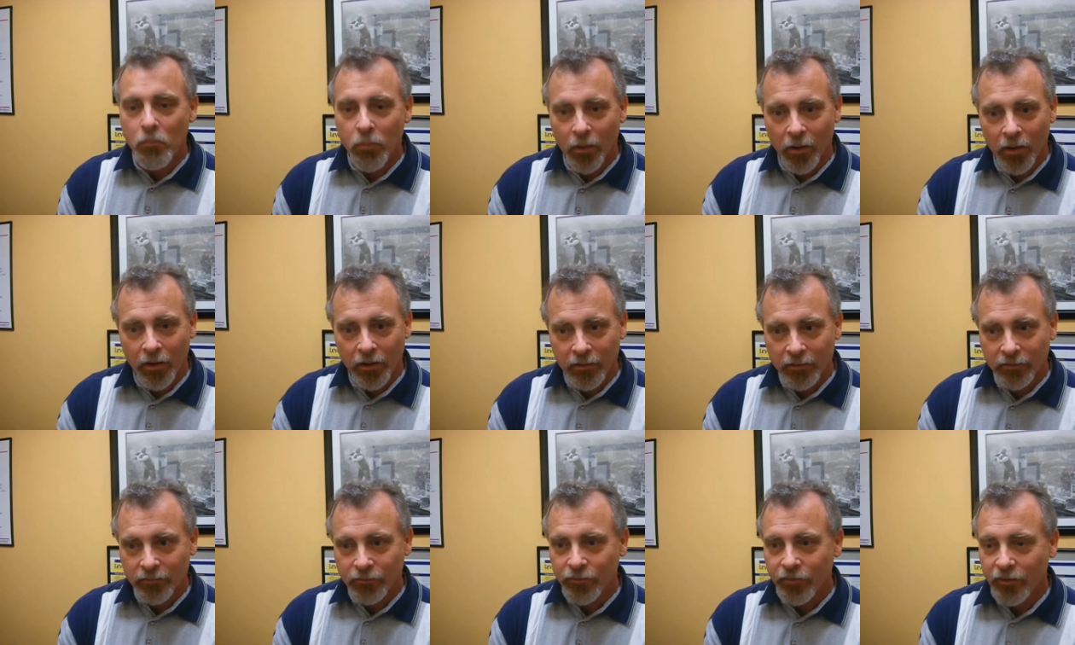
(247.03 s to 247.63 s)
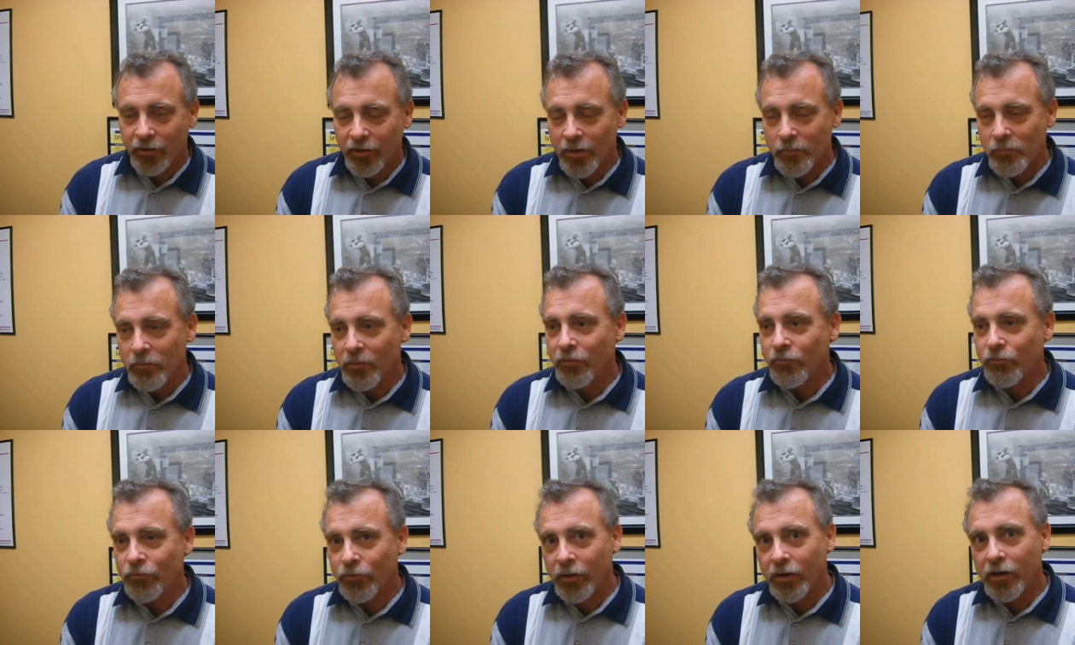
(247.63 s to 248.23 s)
But she gave
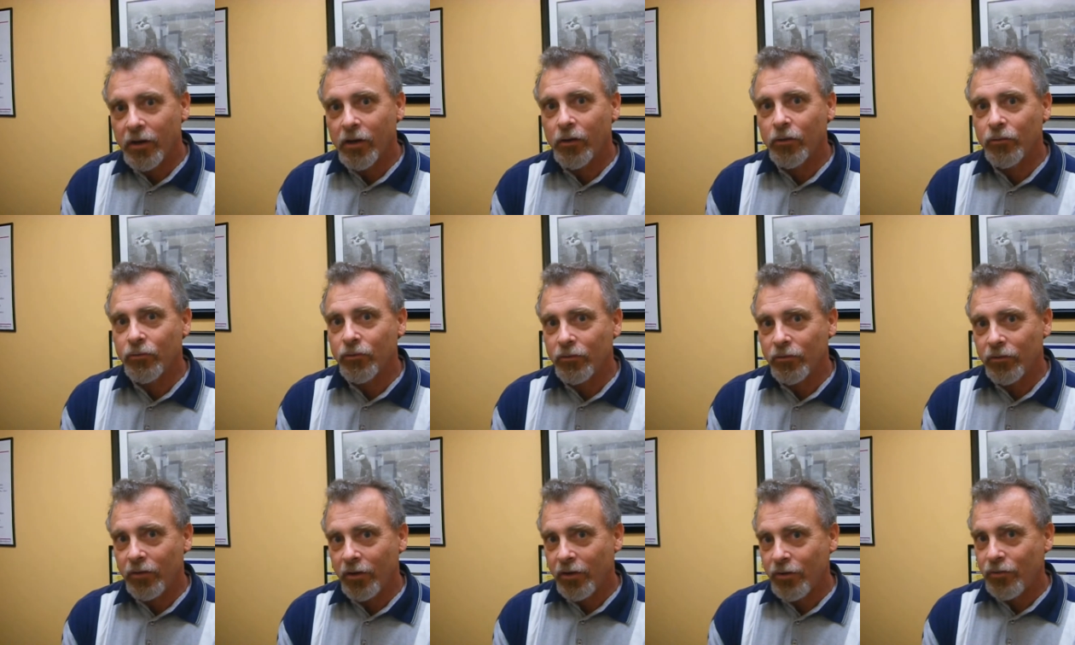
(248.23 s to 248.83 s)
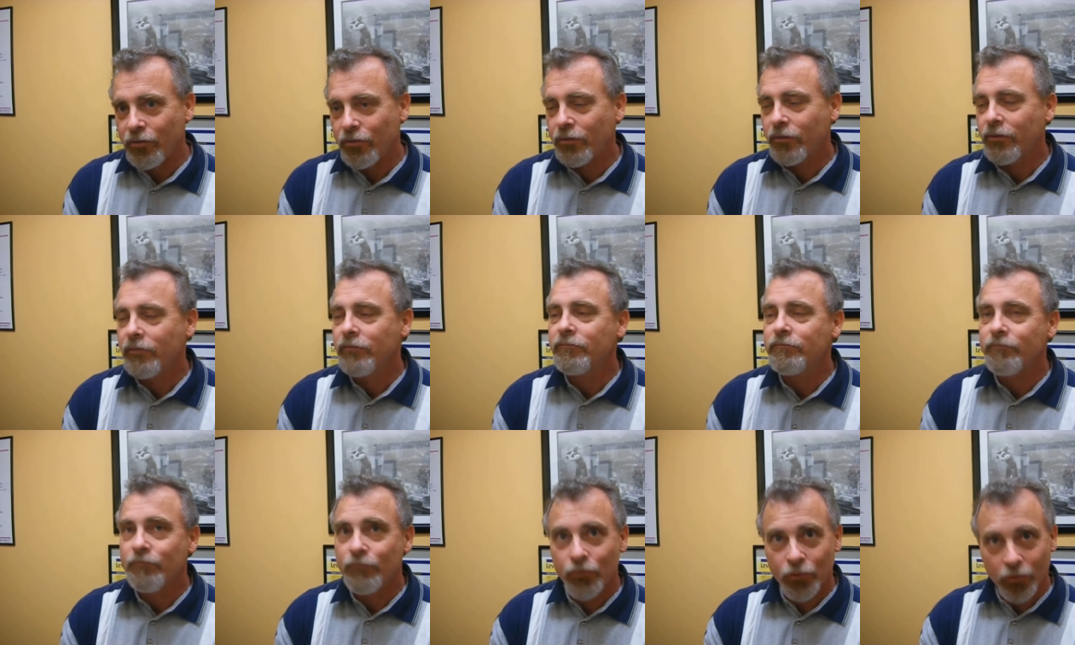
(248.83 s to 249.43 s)
me a free
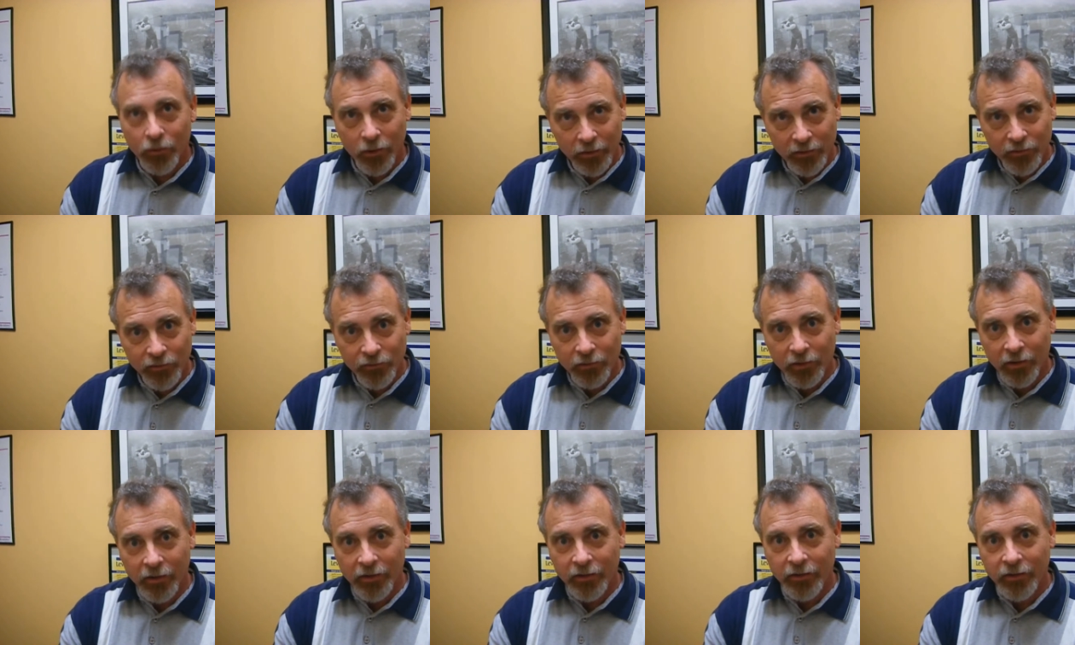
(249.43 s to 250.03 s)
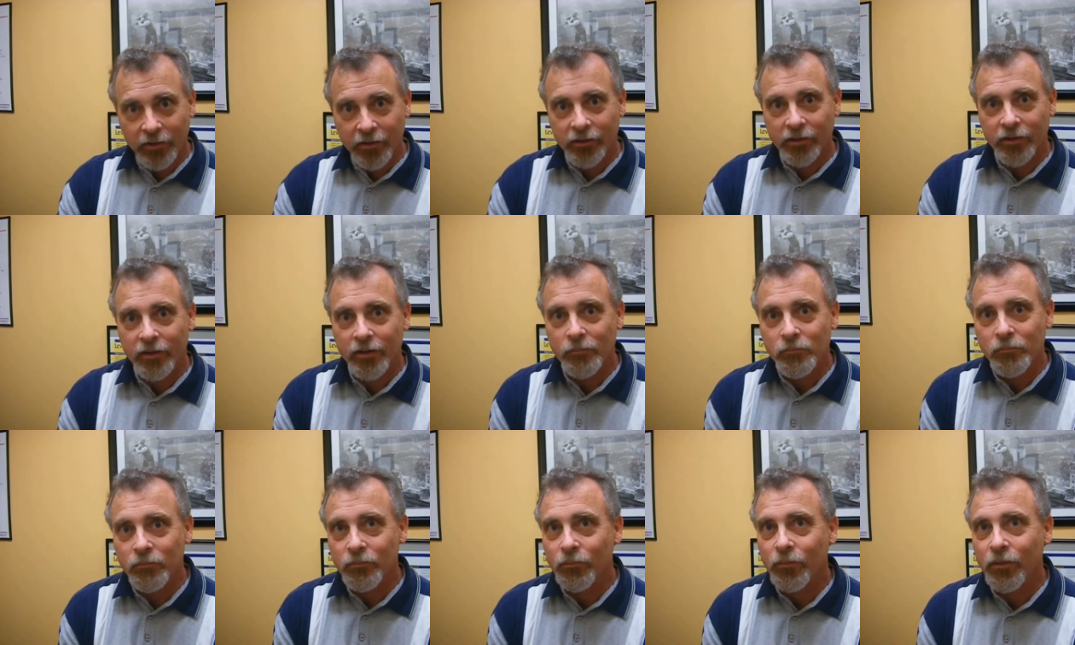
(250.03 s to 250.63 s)
consultation, so I decided to
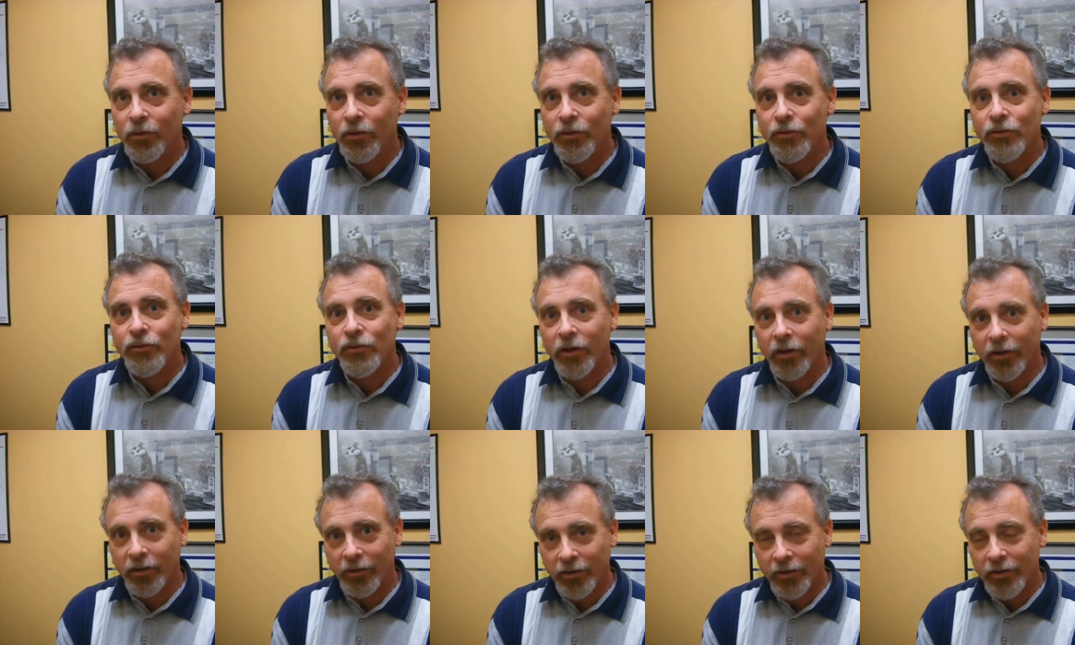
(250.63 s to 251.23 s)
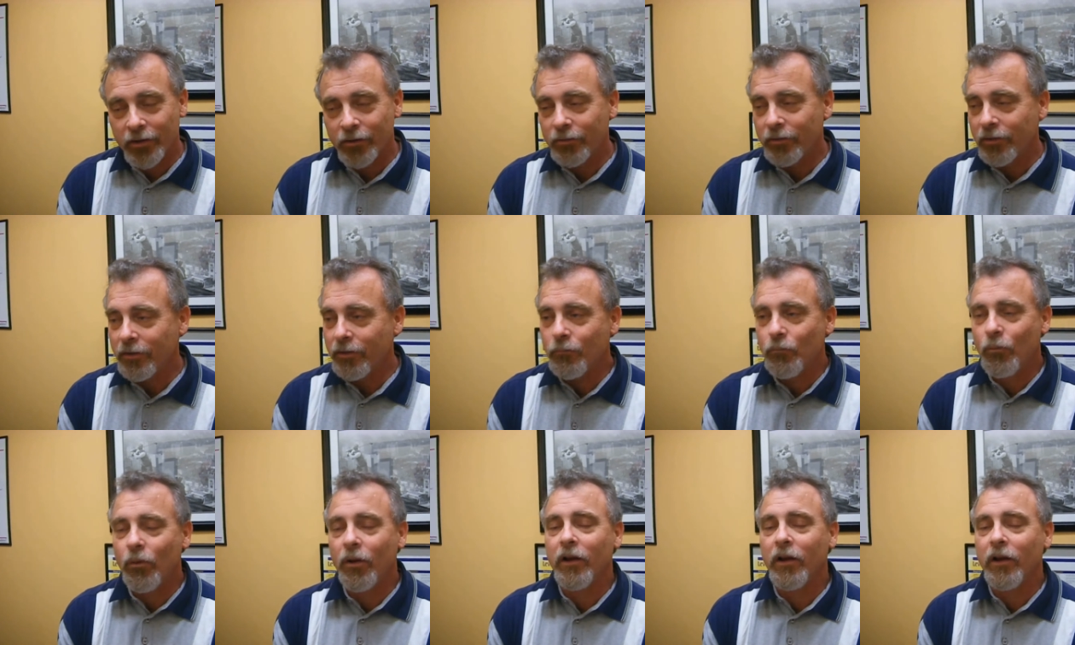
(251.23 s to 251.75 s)
come and check it out.